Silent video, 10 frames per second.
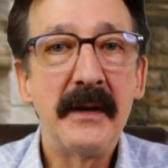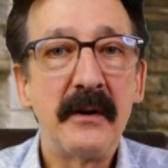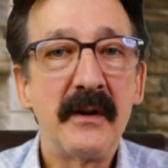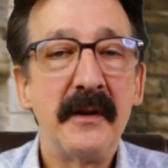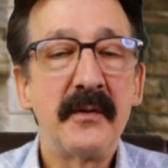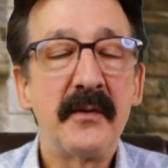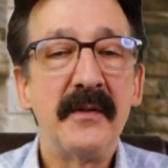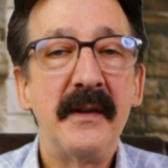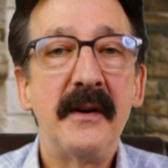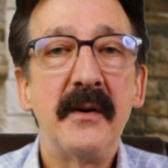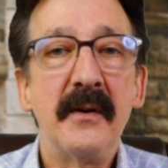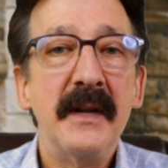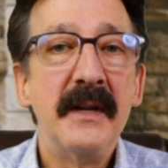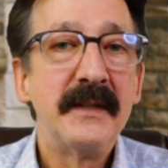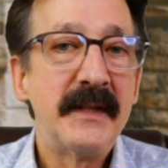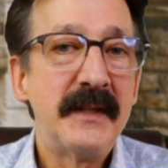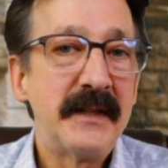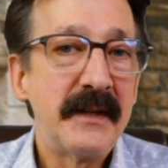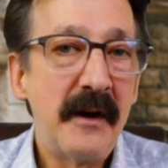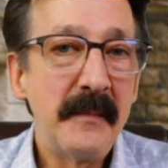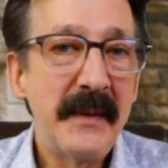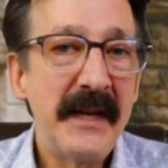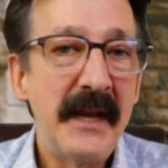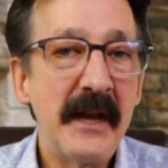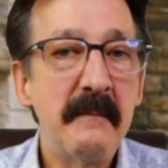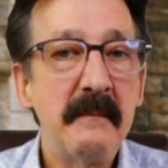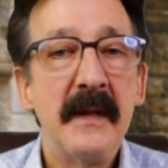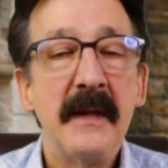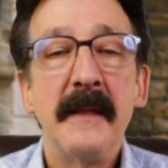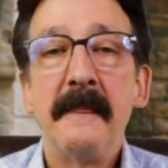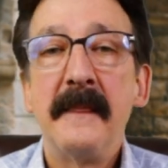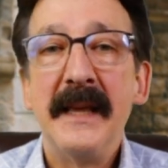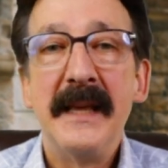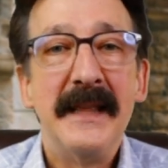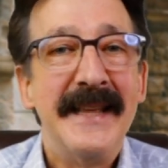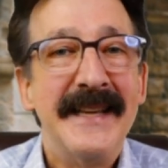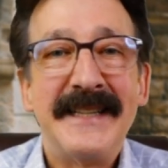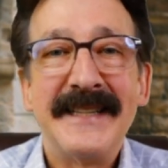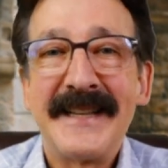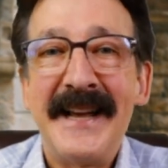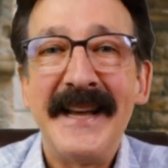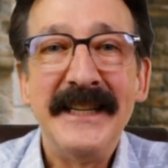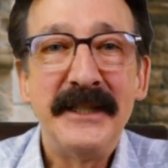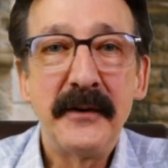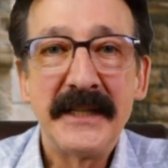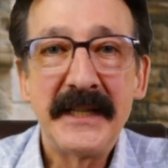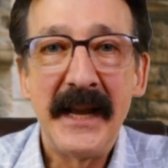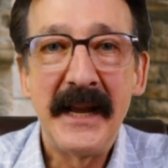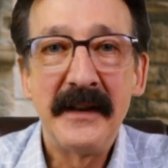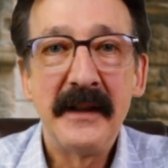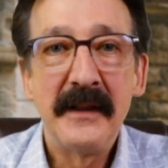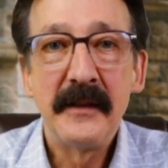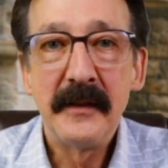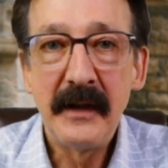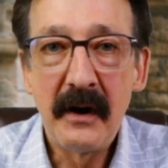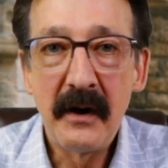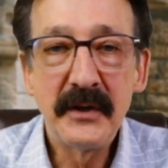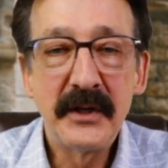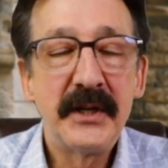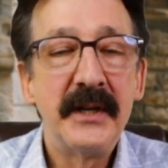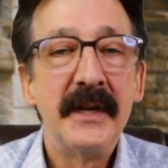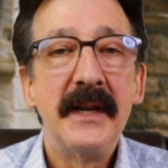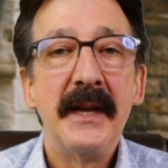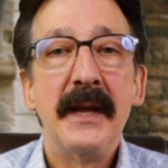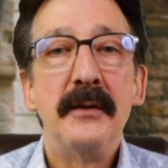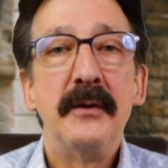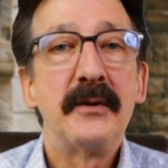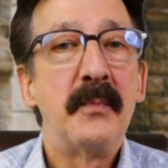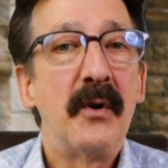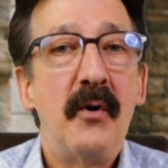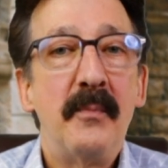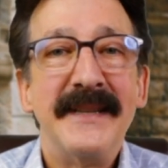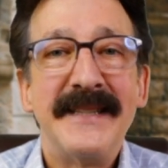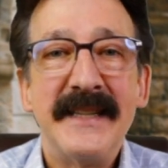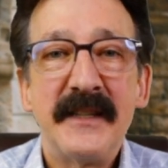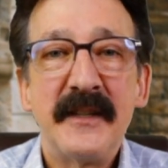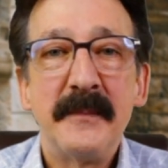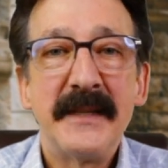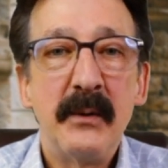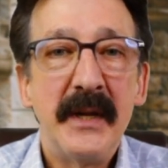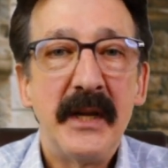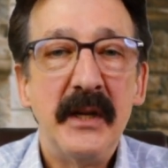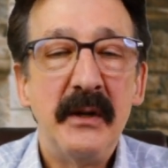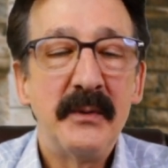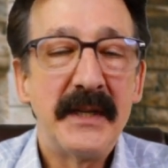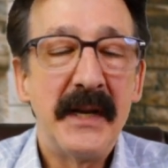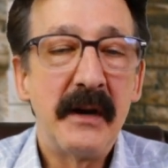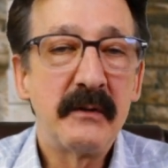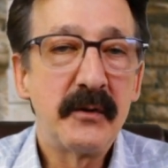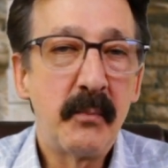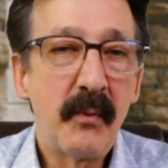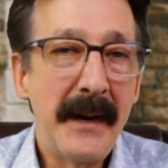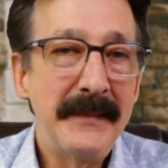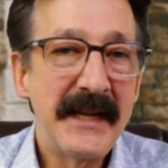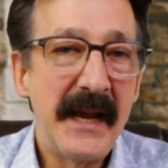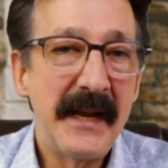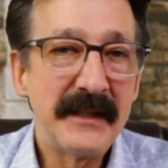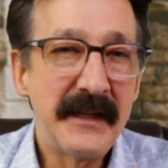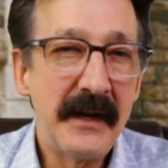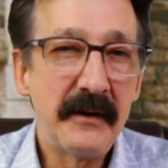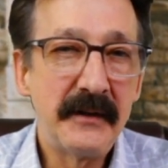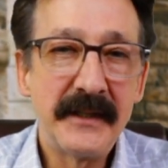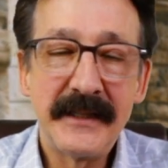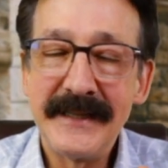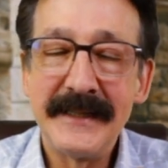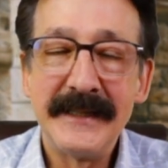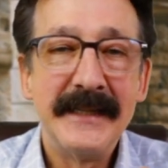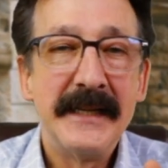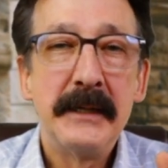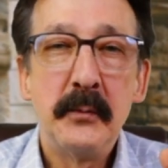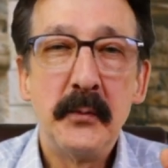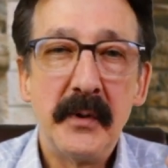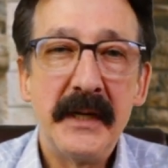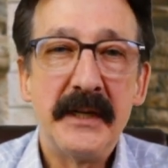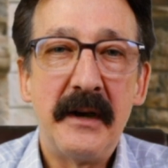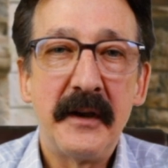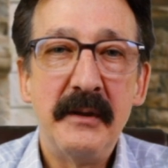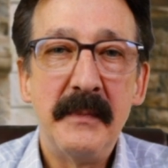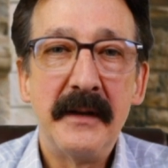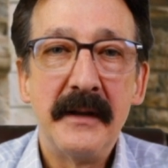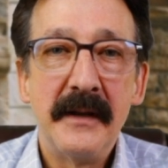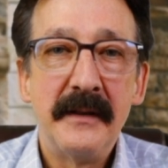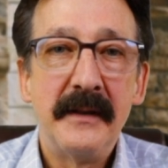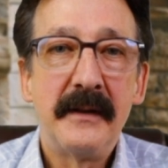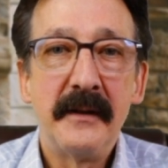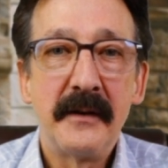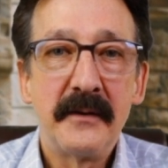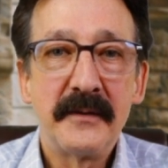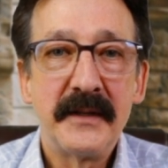in our clinical theater since Omnicam. It's just a lot easier to scan the arch. There's more open systems that we can use now. So Primescan is there just to really document the clinical